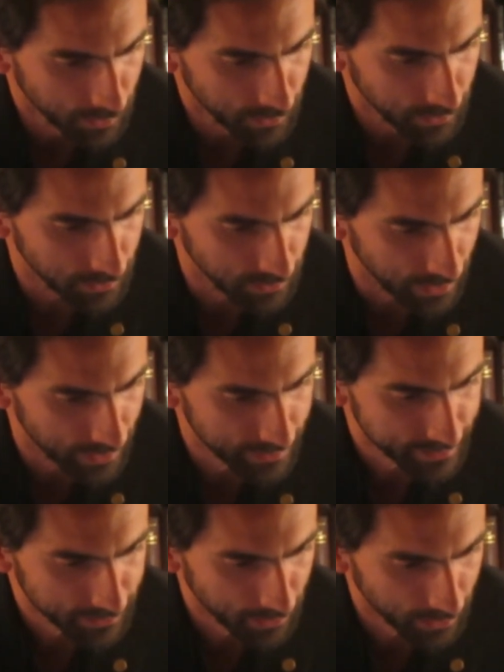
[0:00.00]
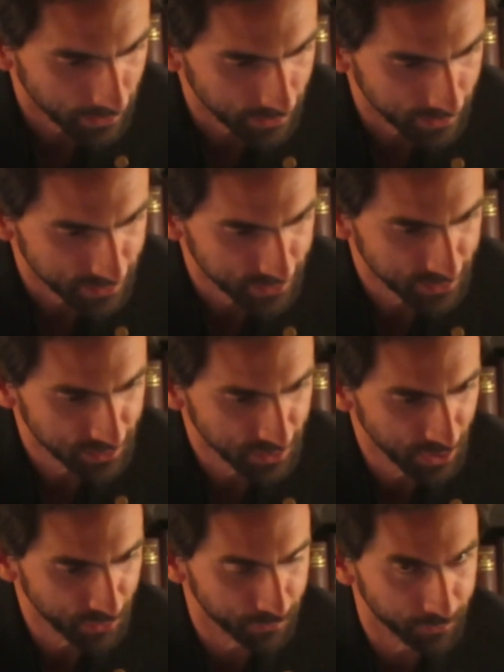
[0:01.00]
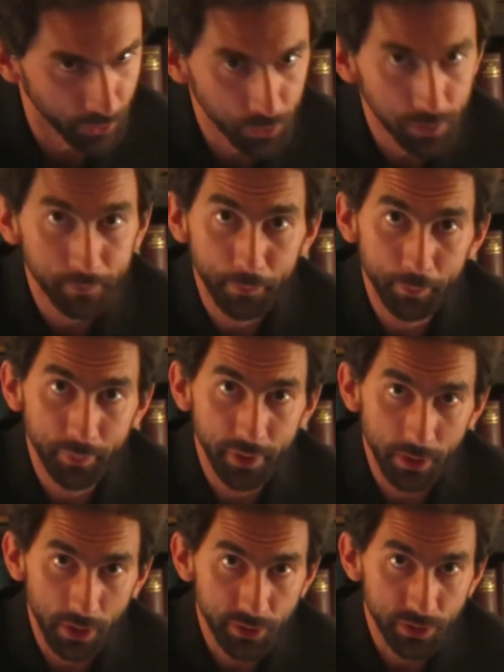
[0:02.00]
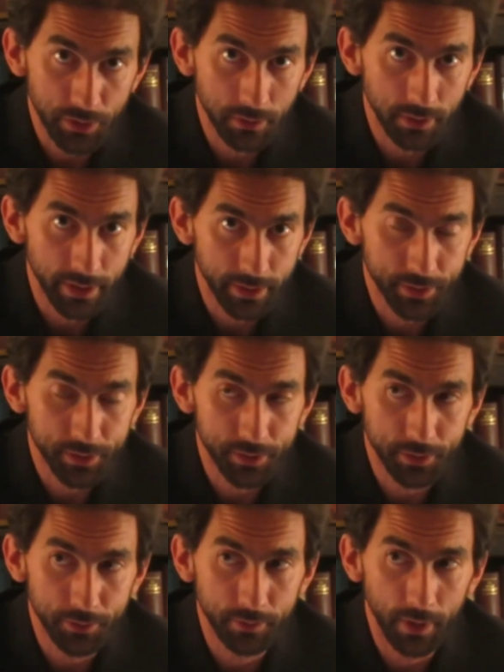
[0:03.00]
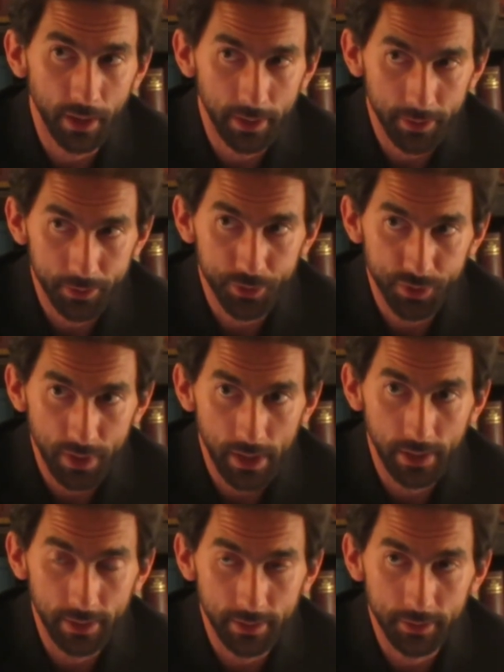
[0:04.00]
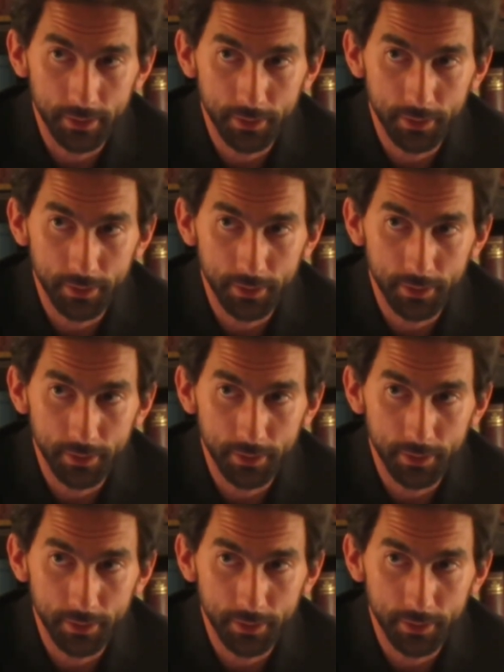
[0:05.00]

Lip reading: let us vote, but also let us understand